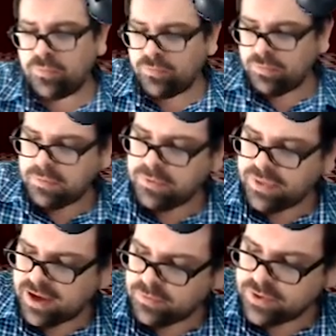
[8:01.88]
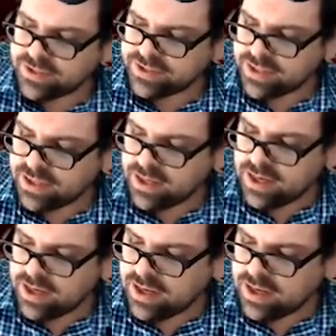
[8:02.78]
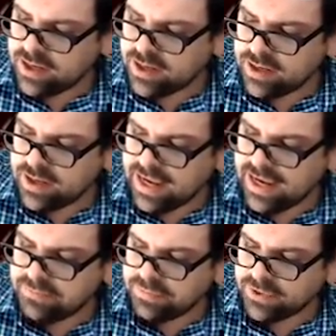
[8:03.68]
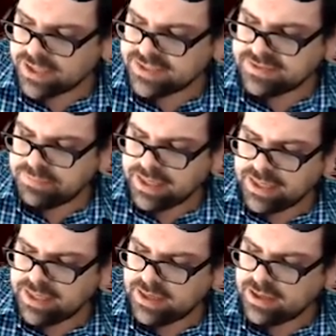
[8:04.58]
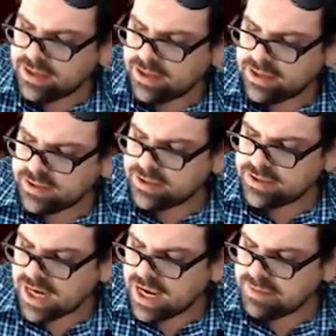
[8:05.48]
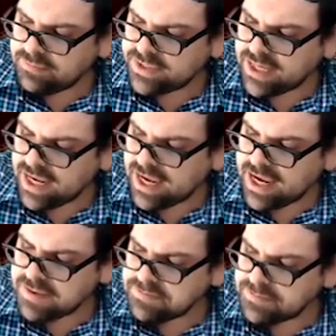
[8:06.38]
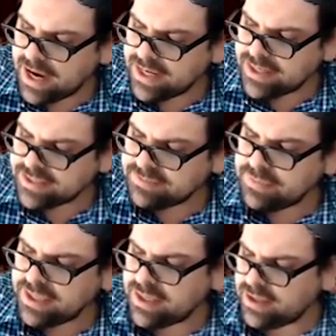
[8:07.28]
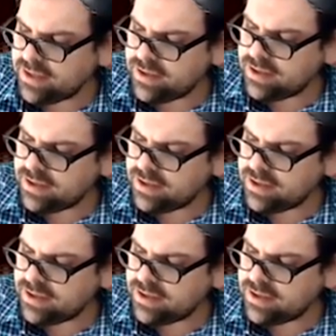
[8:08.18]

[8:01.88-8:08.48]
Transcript: Remember, that was a plus b times a minus b,